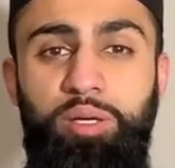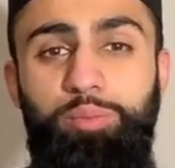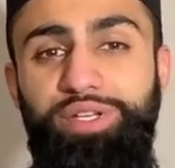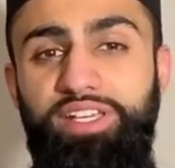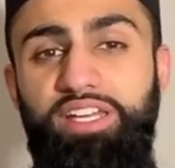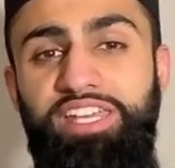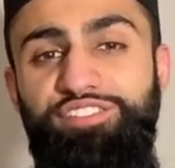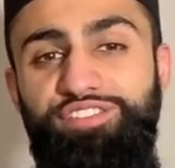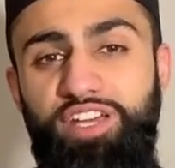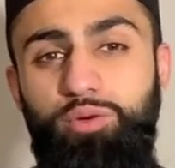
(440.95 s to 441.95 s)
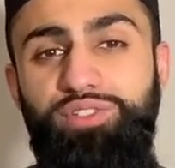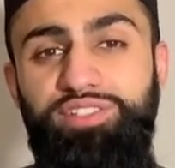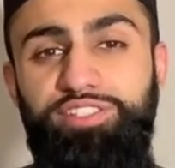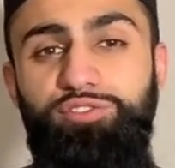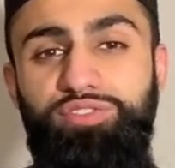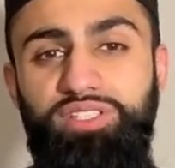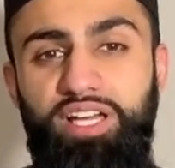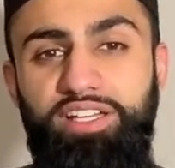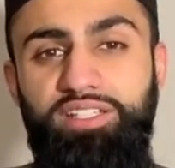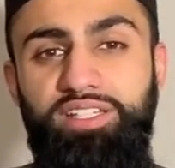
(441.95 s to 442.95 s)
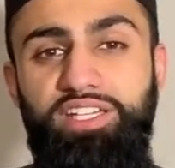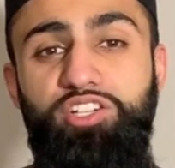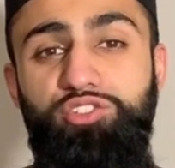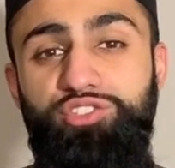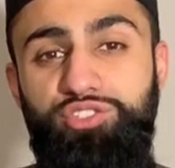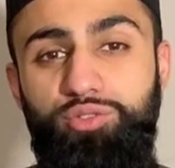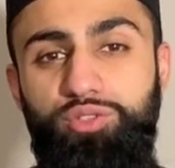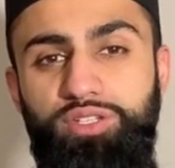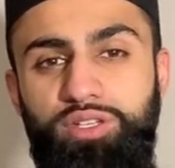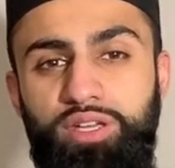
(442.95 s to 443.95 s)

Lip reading: but yet he found a silver lining and understood